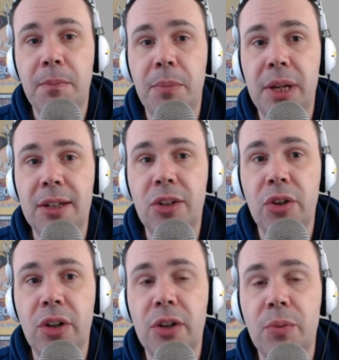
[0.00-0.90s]
but you know,
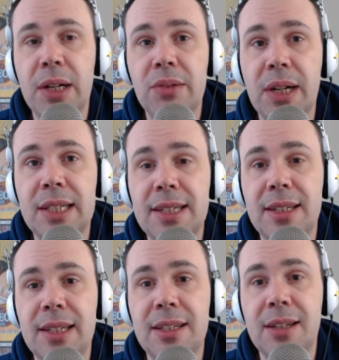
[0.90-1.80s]
you redirect into
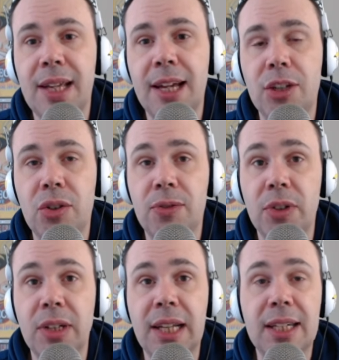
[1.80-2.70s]
this, you can't use
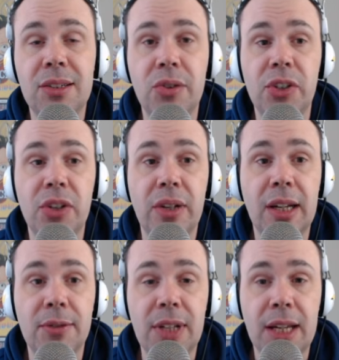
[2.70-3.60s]
full lead until the turn
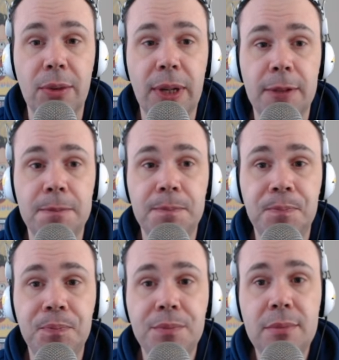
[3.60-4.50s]
after anyway.
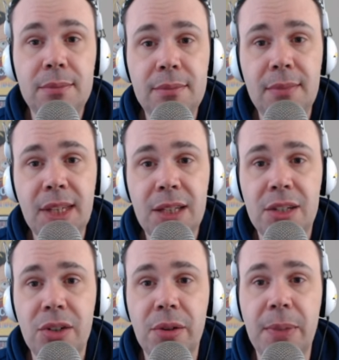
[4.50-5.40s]

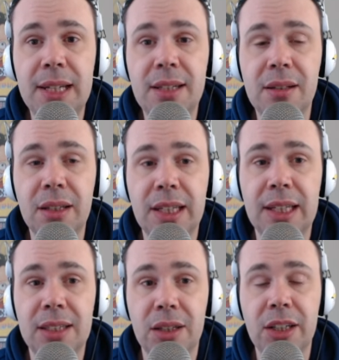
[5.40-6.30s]
So basically,
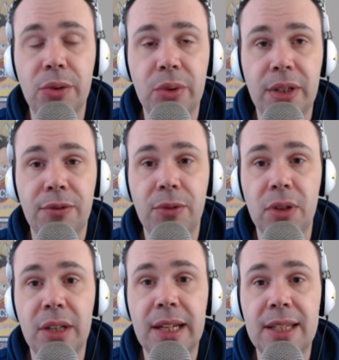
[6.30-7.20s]
it's only good if
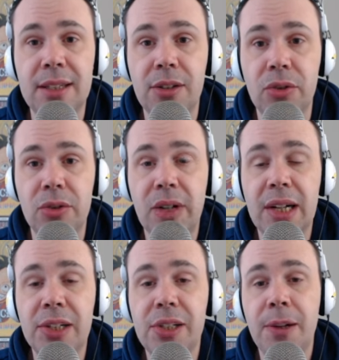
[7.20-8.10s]
full lead is in your
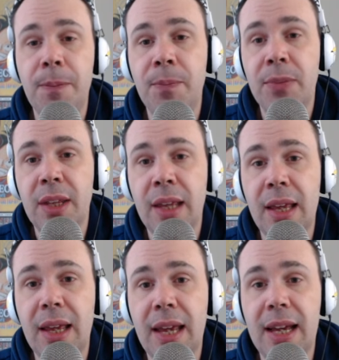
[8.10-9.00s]
trash.
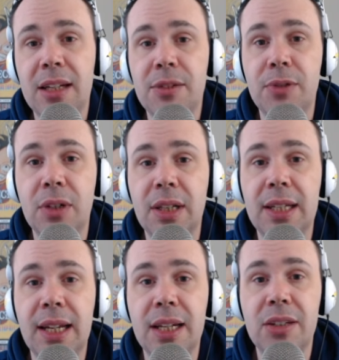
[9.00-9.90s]
How does full lead
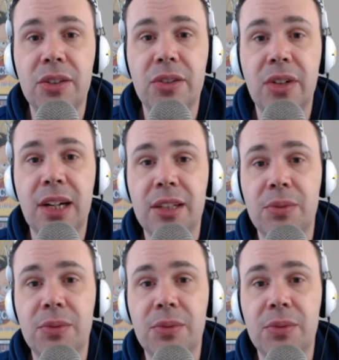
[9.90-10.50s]
get into your trash?